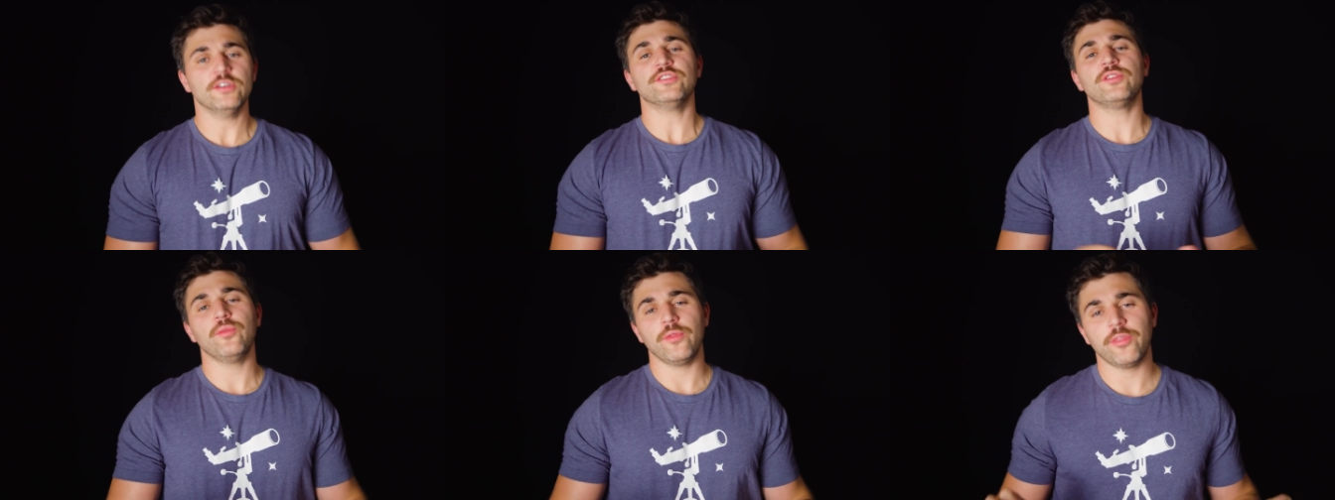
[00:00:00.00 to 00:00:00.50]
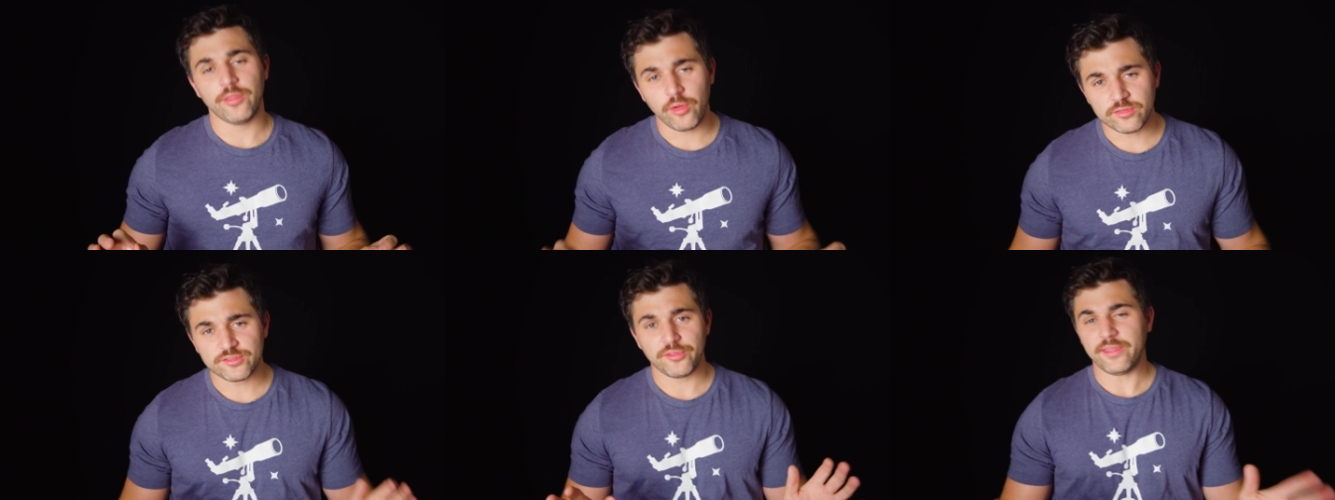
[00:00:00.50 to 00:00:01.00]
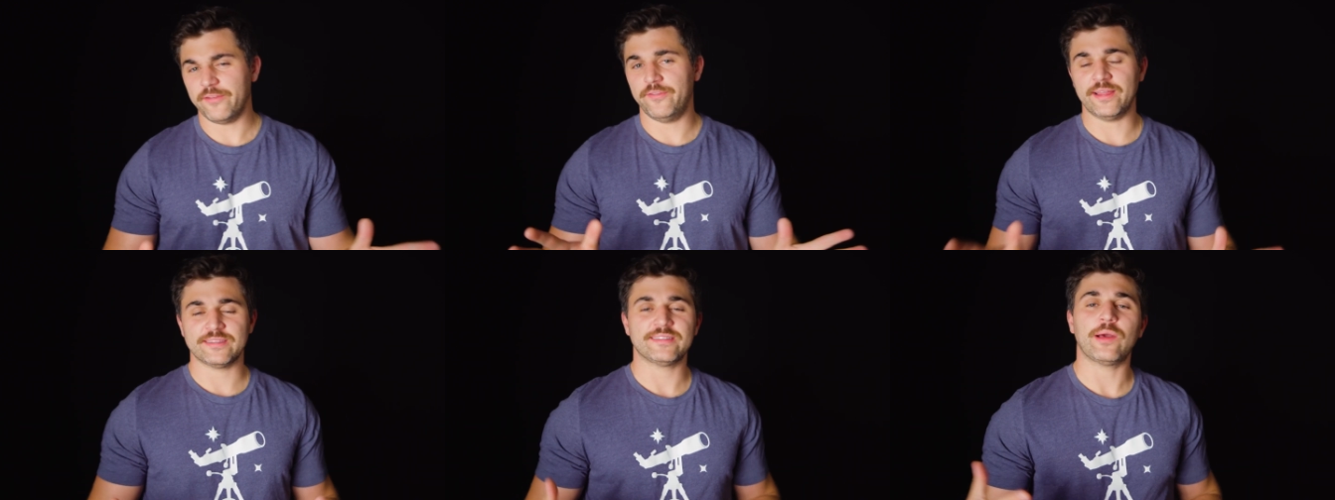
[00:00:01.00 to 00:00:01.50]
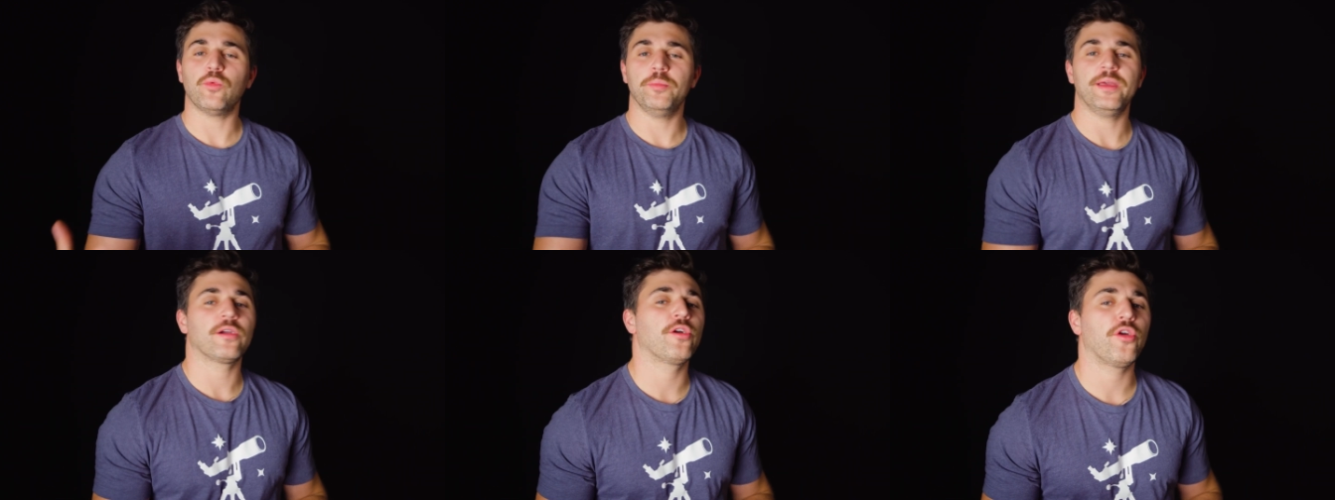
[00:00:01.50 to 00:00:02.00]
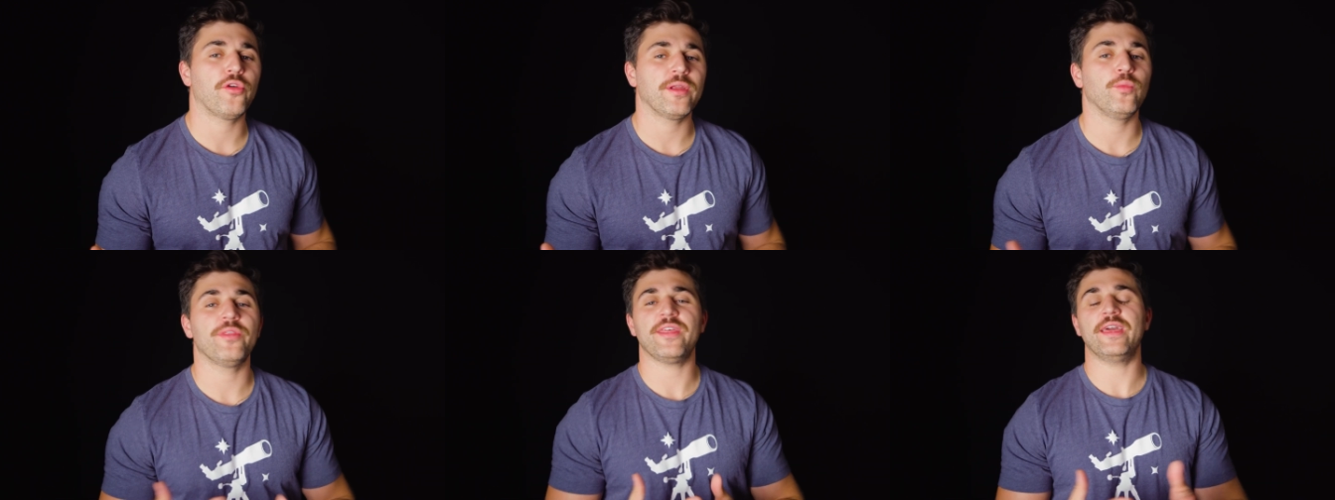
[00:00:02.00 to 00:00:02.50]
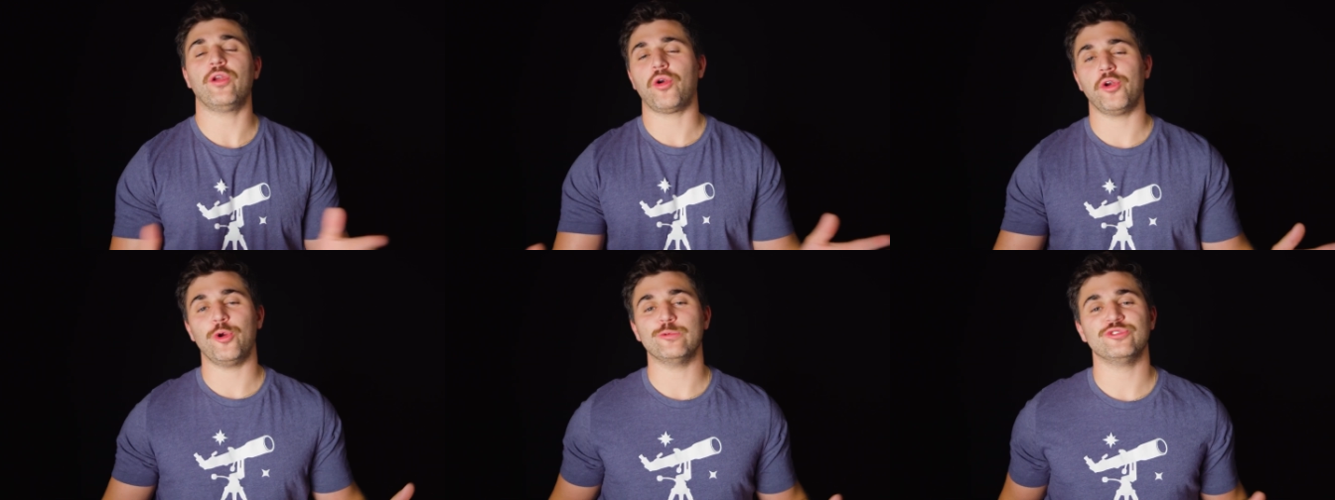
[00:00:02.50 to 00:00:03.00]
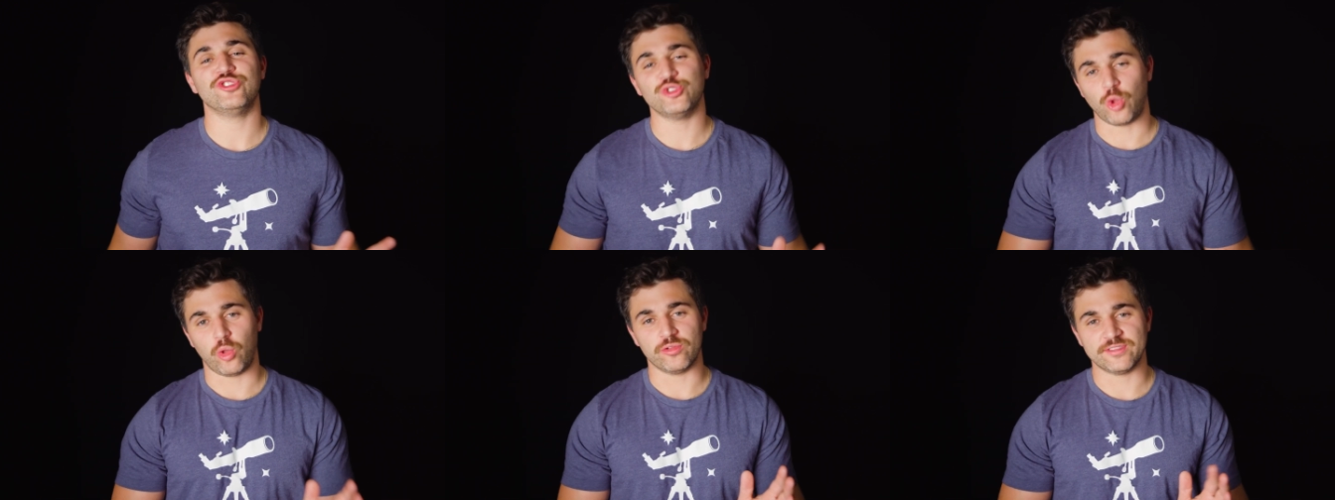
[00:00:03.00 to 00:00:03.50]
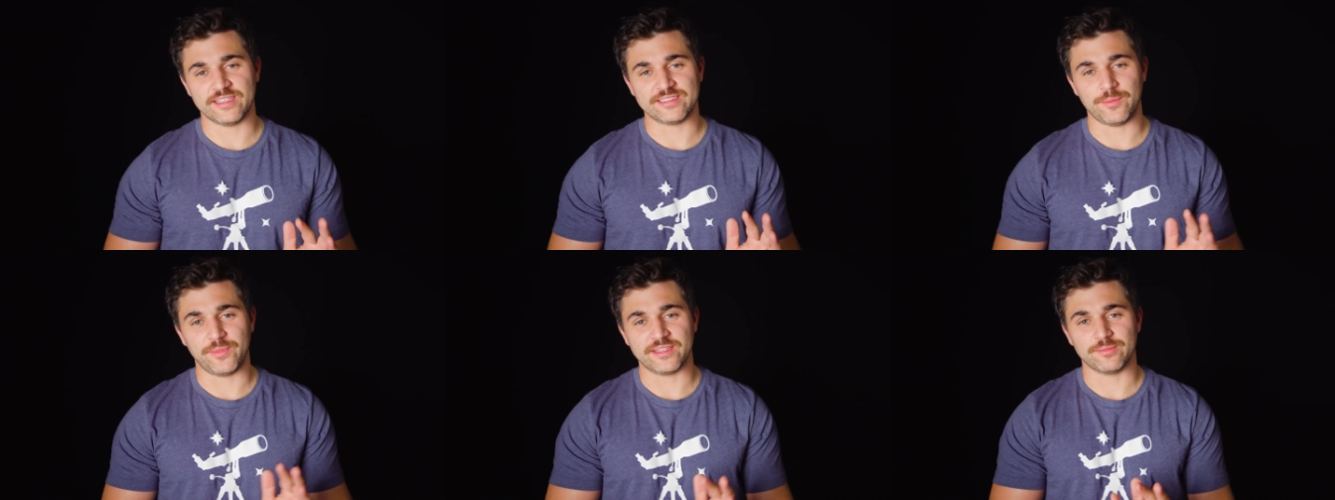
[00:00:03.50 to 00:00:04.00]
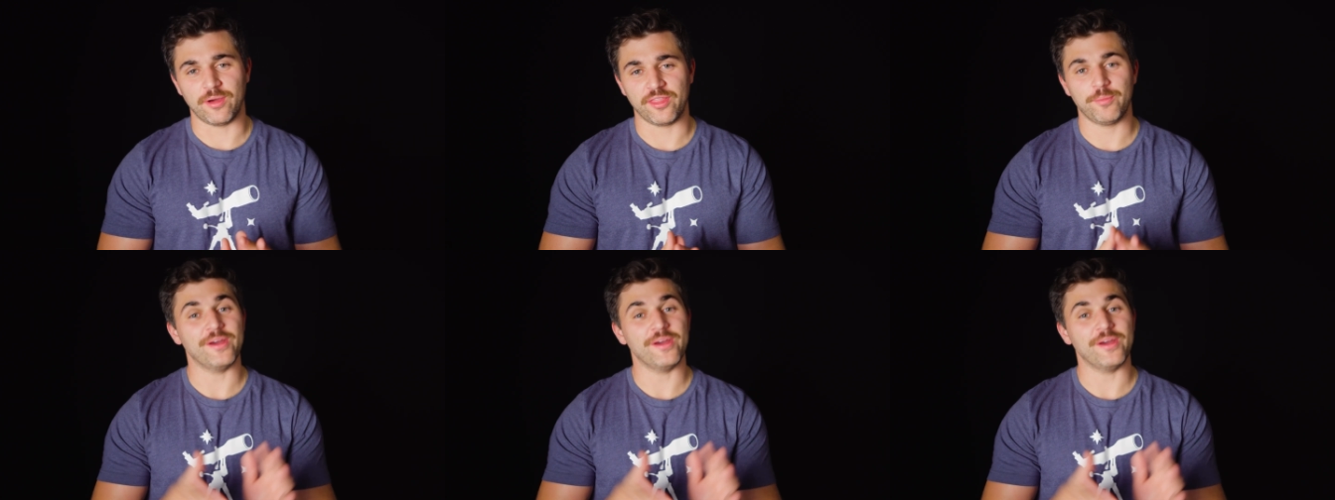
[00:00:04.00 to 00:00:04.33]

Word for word: So those are the events that will be occurring within our own solar system this month.